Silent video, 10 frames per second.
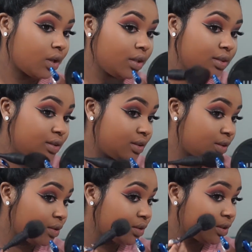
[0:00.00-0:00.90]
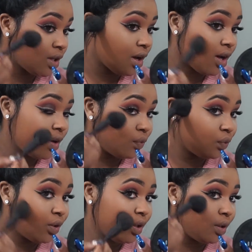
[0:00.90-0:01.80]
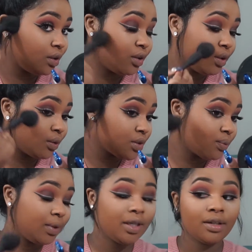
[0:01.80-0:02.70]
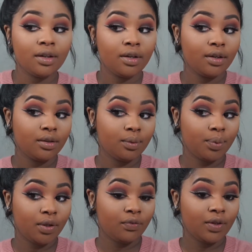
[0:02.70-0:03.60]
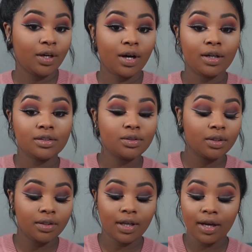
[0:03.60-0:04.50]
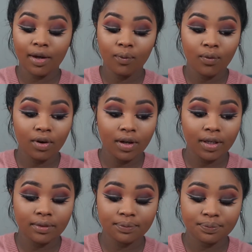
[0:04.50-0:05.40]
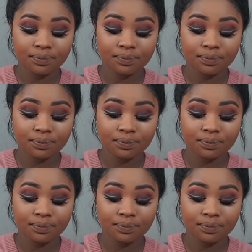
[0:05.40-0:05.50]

And it's so soft and it gives me the perfect contour that I want.